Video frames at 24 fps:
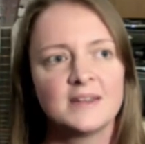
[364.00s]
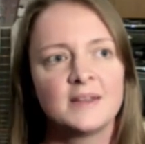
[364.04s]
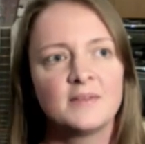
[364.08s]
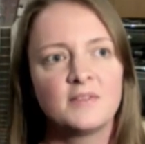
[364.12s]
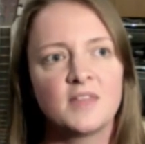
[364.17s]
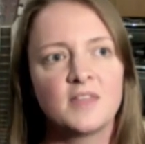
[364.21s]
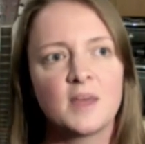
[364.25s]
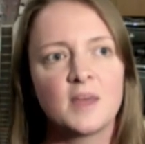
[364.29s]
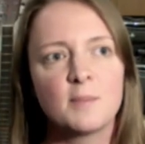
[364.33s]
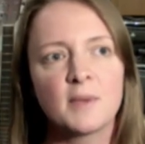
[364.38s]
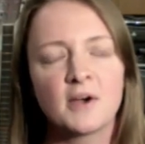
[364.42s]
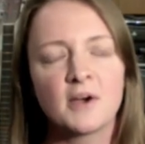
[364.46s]

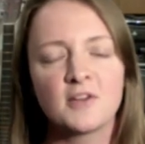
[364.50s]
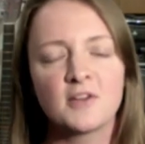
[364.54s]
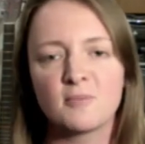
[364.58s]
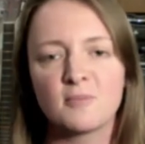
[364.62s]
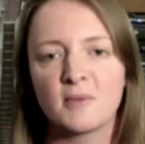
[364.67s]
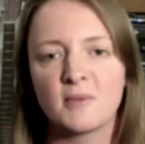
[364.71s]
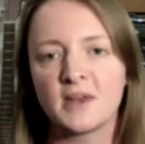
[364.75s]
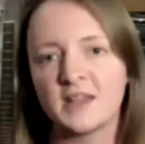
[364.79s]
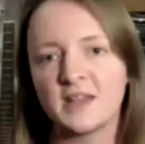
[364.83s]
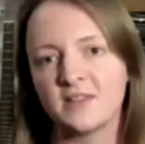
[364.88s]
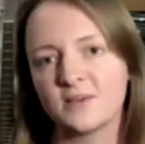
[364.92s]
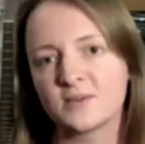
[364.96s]
the amount of
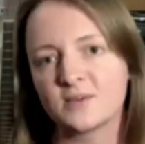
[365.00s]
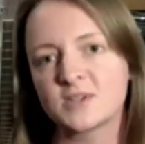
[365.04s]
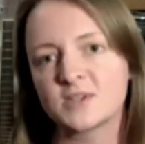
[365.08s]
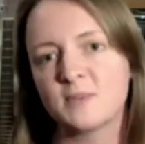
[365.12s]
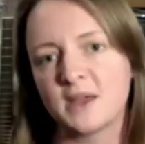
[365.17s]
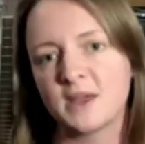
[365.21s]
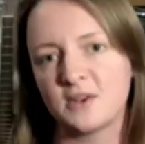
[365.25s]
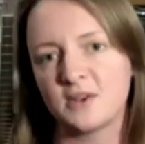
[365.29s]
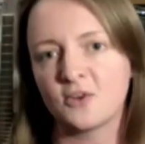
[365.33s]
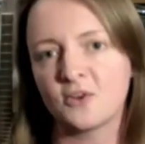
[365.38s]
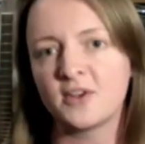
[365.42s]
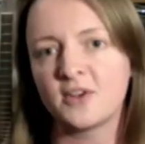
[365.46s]
money that was
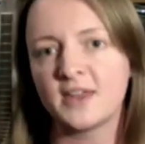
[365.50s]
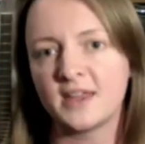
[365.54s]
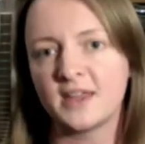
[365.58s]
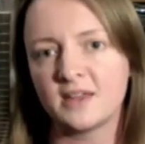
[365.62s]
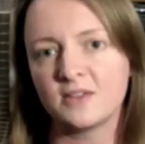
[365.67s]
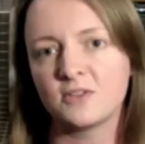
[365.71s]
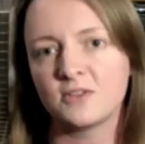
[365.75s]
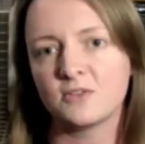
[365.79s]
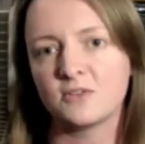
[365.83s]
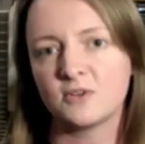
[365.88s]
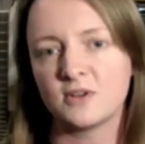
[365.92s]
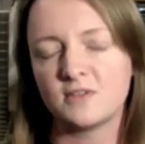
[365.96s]
spent on
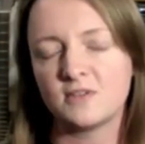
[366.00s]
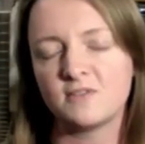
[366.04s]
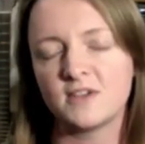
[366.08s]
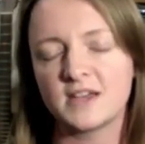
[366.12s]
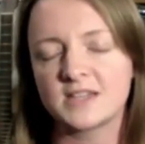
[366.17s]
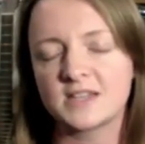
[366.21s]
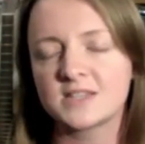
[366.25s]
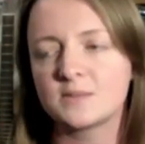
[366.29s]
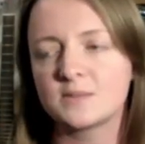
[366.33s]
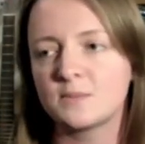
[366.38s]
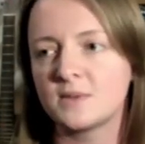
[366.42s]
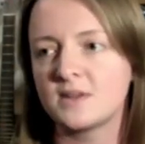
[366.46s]
it through
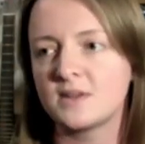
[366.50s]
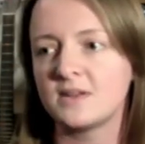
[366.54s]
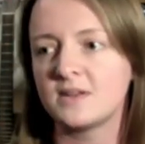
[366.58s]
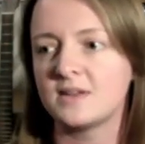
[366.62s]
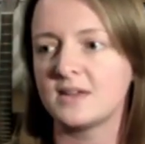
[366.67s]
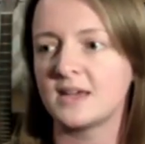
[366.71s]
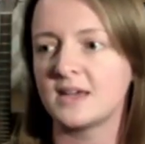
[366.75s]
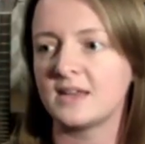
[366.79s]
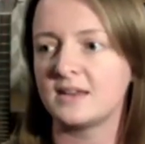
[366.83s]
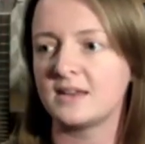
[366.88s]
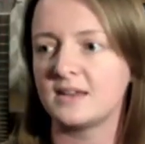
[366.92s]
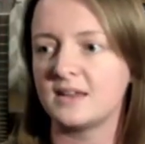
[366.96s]
investment
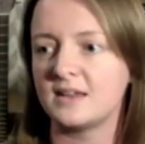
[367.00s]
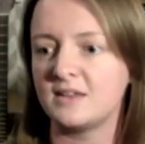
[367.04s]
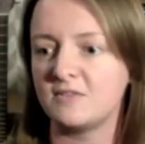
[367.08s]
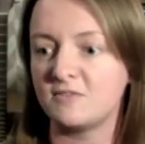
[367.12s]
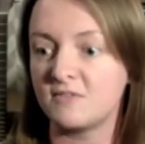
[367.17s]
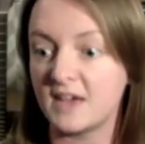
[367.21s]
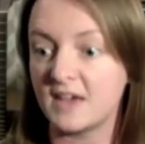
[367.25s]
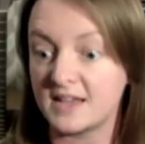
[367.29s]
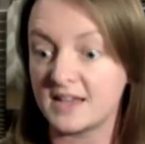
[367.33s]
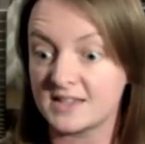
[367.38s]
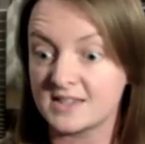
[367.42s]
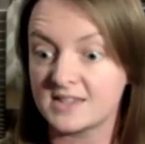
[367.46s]
and
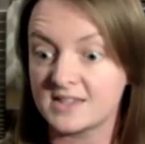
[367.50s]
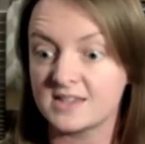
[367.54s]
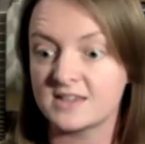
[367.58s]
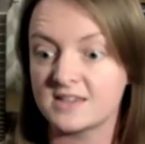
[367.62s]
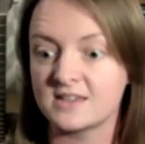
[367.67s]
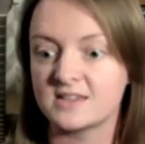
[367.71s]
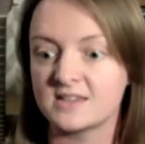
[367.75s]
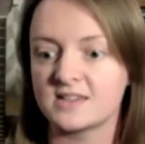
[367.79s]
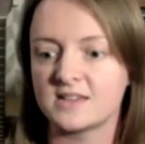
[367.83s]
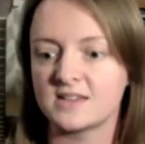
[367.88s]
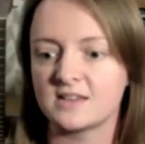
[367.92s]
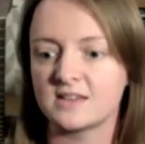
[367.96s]

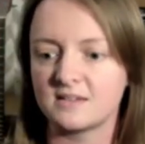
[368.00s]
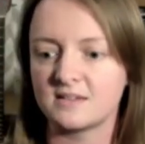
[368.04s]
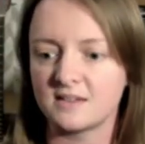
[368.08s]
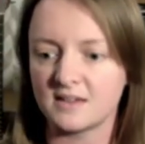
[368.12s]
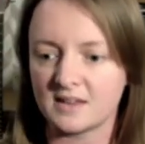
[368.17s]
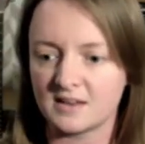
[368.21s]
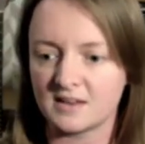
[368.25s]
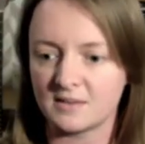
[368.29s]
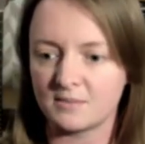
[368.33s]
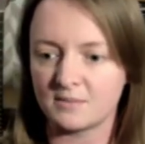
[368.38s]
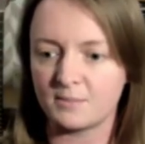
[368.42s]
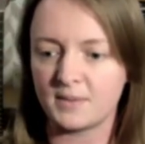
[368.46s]
investors
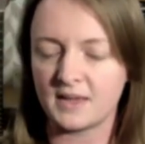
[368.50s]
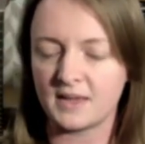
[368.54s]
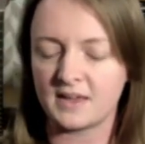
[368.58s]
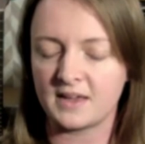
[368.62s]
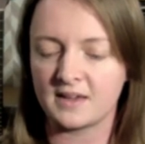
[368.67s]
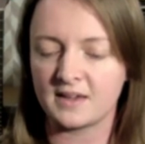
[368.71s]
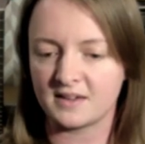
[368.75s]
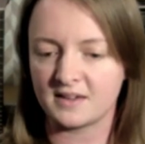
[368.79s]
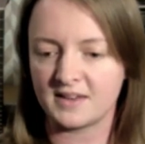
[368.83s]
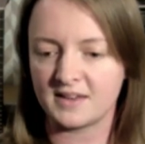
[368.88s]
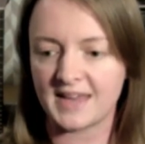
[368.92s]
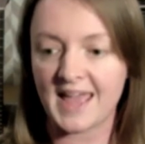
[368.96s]
and
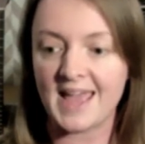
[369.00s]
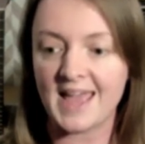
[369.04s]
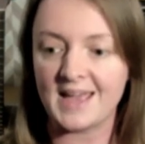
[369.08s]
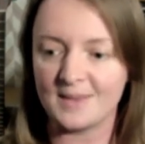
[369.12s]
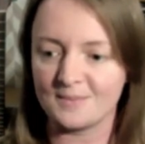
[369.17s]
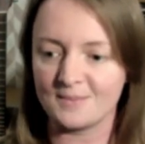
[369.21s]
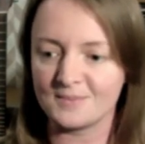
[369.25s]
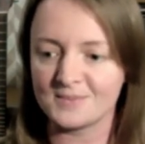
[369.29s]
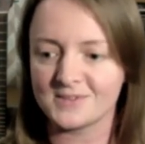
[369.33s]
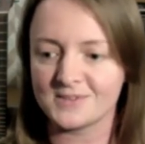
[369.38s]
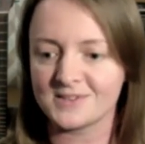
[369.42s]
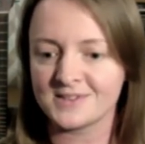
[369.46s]
bigger
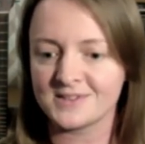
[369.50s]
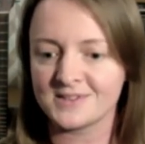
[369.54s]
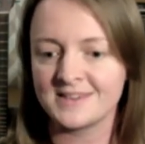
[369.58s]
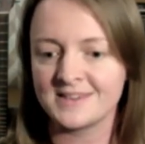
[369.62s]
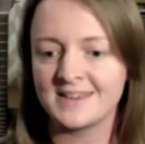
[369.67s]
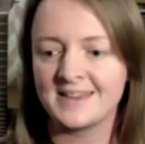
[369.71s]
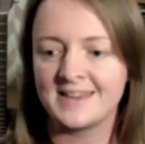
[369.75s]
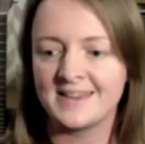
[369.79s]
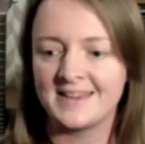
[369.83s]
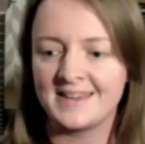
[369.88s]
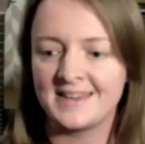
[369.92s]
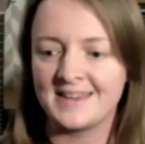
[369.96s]
names,
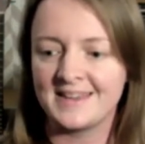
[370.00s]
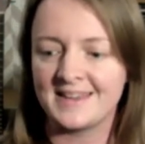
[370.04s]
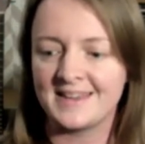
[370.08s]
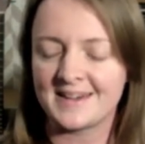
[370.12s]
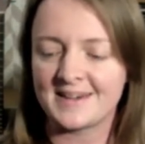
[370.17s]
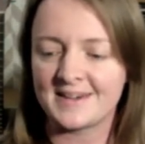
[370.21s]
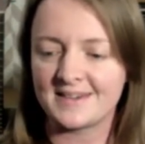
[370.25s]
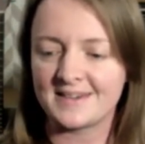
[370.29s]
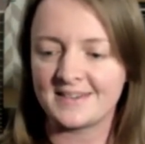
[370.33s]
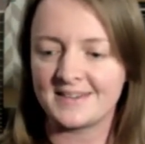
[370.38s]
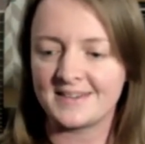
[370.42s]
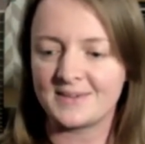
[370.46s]

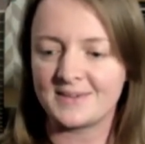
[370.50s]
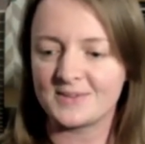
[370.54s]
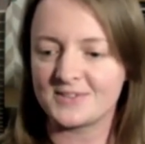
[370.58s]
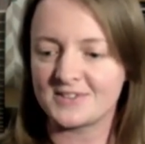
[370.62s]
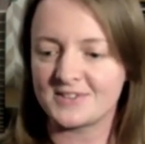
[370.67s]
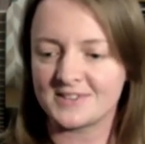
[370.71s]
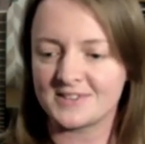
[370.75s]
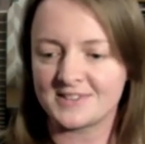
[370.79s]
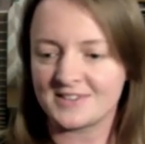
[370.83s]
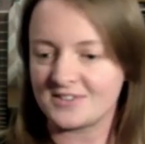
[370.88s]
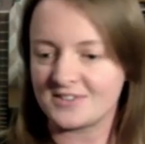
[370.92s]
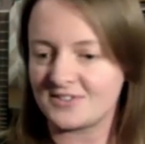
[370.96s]
it was
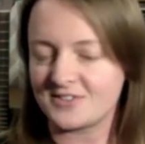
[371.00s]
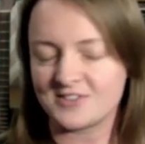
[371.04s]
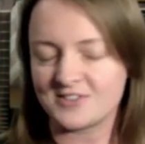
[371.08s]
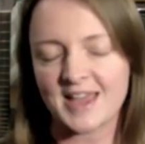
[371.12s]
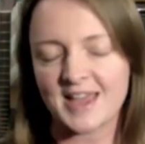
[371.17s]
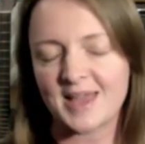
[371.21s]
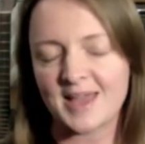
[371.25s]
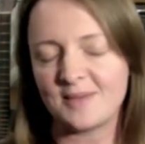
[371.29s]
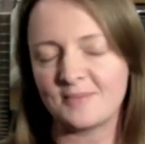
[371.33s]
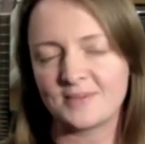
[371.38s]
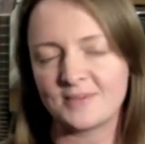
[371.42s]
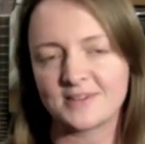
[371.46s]
just such a
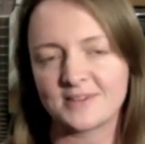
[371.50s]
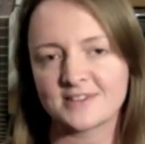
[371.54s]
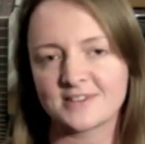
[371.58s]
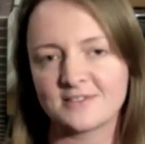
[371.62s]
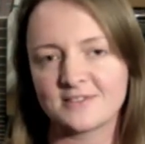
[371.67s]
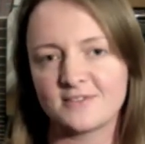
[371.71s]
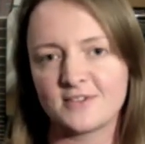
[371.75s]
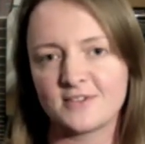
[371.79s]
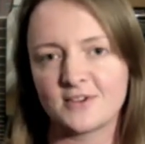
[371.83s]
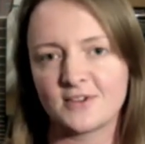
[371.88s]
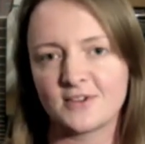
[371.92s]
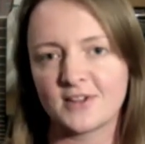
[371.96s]
shame because I
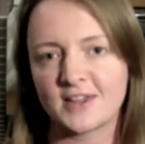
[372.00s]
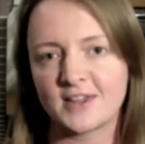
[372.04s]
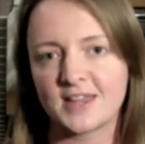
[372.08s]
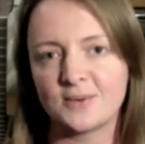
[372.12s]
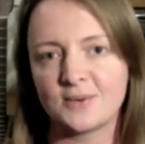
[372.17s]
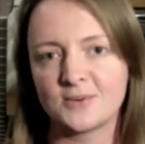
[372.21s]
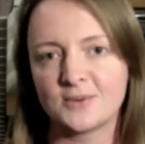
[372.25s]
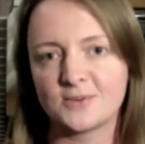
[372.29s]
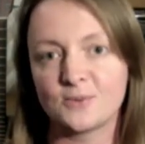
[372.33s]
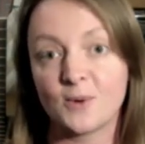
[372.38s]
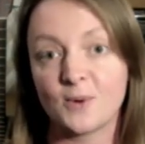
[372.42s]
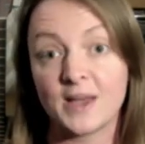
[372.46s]
feel like
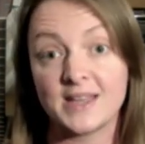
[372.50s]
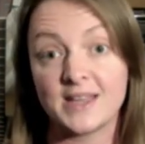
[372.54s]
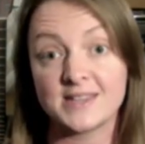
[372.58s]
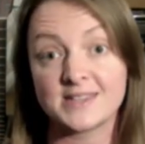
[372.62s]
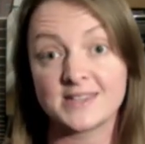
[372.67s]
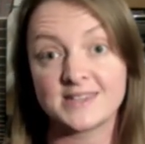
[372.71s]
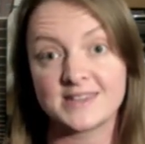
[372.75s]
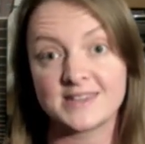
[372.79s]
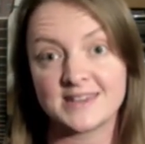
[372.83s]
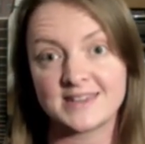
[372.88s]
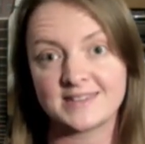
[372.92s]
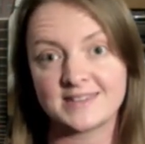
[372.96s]
it was
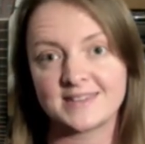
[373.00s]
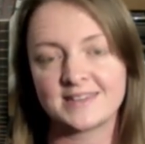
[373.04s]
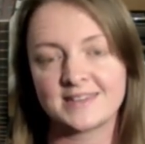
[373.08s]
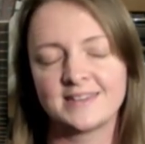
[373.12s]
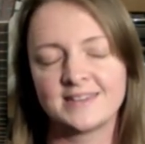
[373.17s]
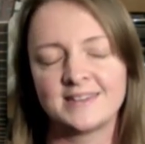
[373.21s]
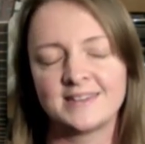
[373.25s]
wasted.